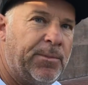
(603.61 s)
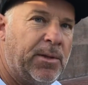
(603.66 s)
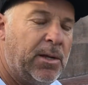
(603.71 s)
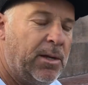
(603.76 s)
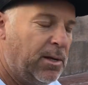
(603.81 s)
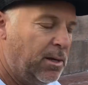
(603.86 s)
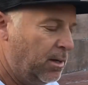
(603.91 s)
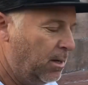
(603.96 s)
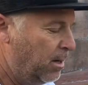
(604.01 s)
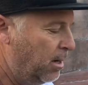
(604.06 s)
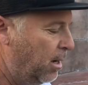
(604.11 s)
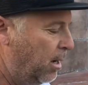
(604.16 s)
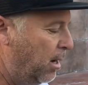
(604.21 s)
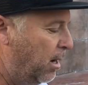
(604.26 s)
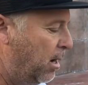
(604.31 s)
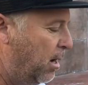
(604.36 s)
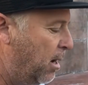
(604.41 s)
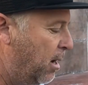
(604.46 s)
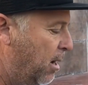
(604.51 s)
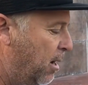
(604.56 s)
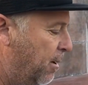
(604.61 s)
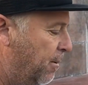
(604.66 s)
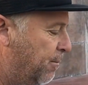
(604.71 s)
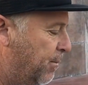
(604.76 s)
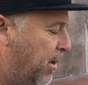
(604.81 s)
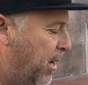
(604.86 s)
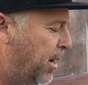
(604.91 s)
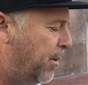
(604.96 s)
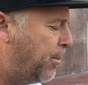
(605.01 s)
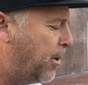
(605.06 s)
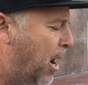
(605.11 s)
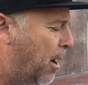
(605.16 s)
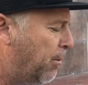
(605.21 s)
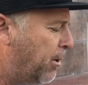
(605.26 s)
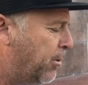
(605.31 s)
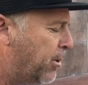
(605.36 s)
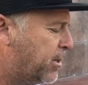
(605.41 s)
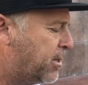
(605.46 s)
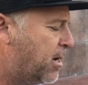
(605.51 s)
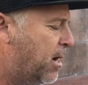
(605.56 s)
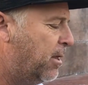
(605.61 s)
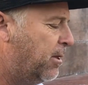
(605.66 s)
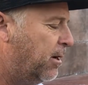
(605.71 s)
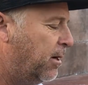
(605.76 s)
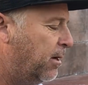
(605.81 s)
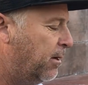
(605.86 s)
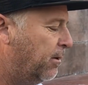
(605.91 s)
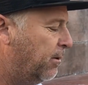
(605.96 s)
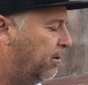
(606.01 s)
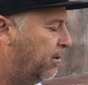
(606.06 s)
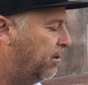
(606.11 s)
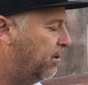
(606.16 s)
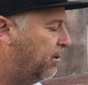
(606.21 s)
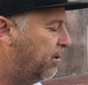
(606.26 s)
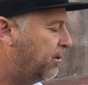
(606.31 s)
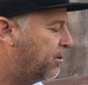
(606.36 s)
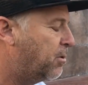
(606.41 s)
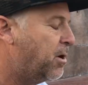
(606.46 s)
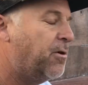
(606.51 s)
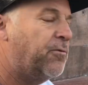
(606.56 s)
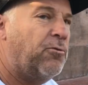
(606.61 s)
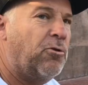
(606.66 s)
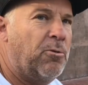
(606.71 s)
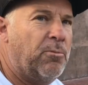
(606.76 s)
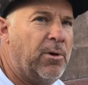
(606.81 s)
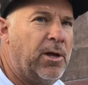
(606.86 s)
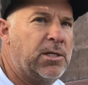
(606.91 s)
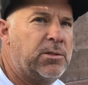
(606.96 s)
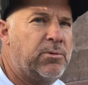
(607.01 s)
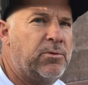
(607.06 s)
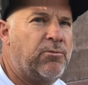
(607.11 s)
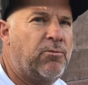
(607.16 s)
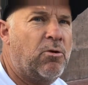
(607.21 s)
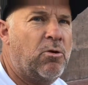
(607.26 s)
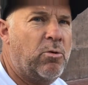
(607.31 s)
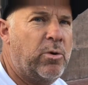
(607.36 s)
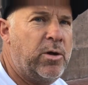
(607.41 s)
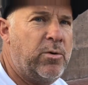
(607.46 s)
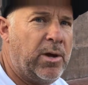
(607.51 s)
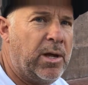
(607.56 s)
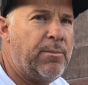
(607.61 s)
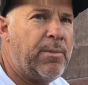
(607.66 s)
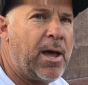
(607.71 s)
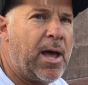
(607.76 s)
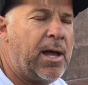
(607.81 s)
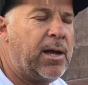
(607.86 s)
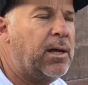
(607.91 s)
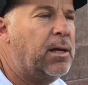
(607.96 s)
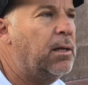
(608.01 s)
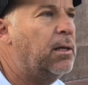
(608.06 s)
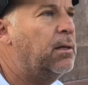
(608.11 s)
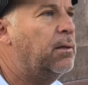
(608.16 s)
Yeah. Um, and it probably was another three or four months before we went back.